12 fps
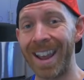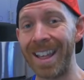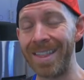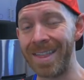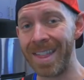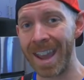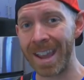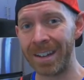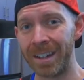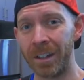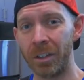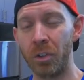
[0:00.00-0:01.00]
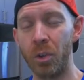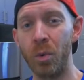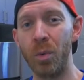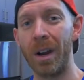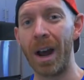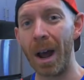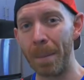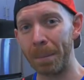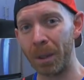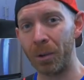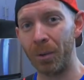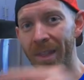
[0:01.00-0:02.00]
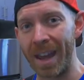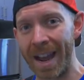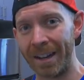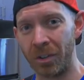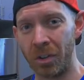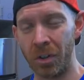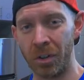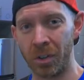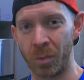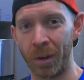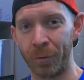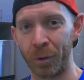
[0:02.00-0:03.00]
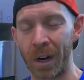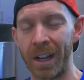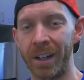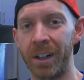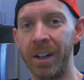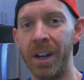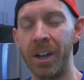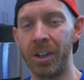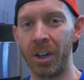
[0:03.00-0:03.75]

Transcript: and then to upload that to your Zwift Rider,